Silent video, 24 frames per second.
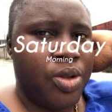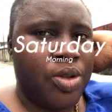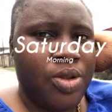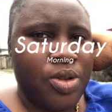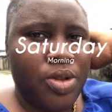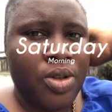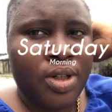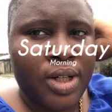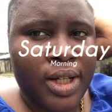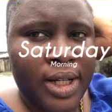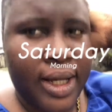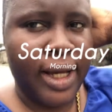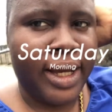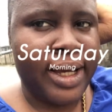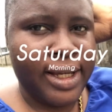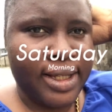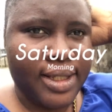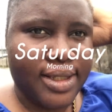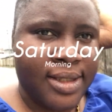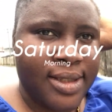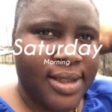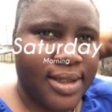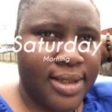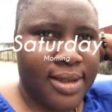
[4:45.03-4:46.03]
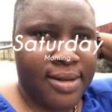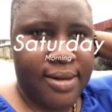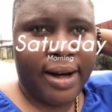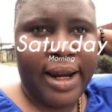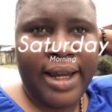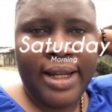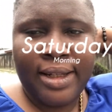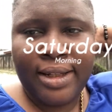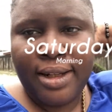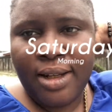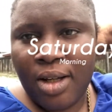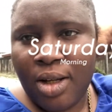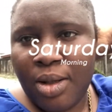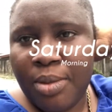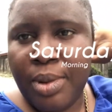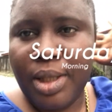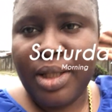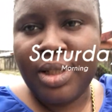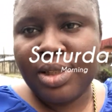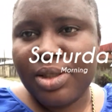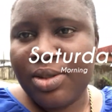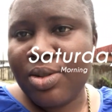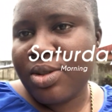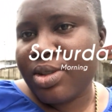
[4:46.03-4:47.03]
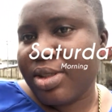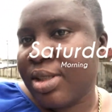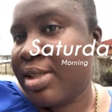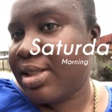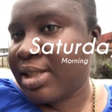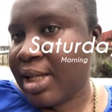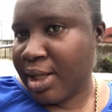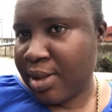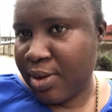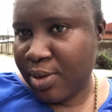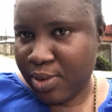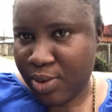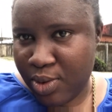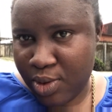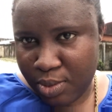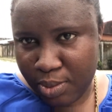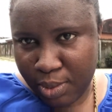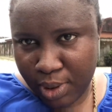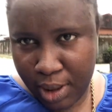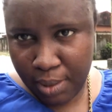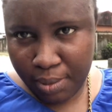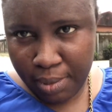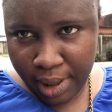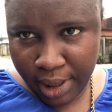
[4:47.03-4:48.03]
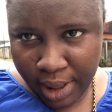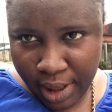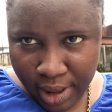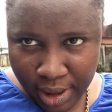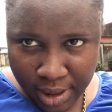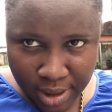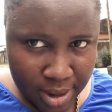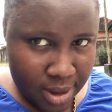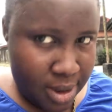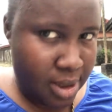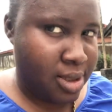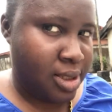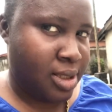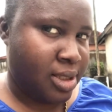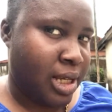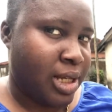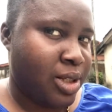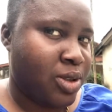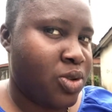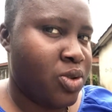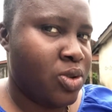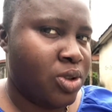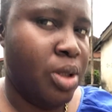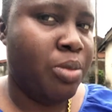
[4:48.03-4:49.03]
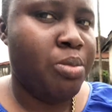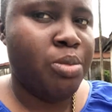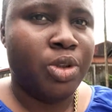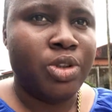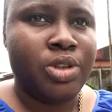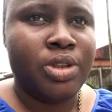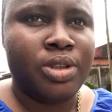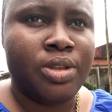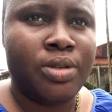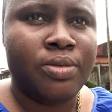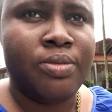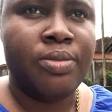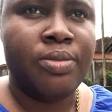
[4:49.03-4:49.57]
So guys, right now I'm heading to the salon to make my hair. This is Saturday morning.